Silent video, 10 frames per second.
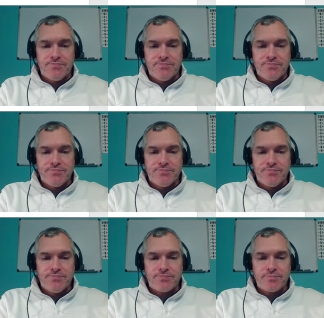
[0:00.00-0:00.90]

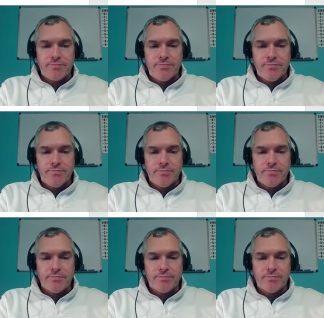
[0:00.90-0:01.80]

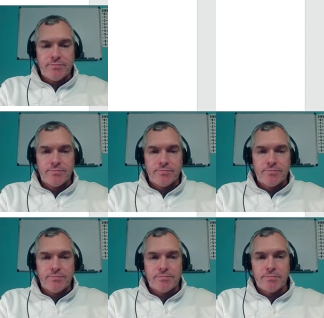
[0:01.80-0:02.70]

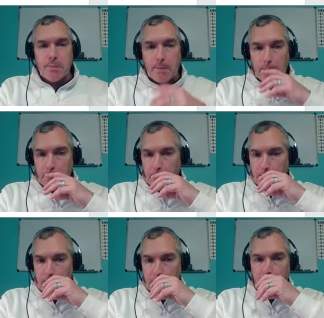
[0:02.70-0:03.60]

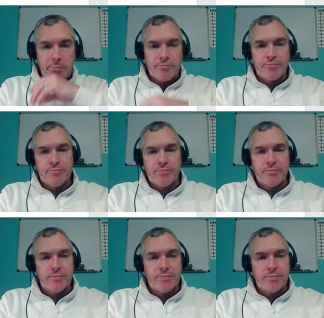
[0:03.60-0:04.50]

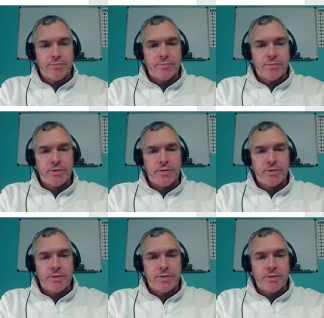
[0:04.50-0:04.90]
No one is speaking in this clip.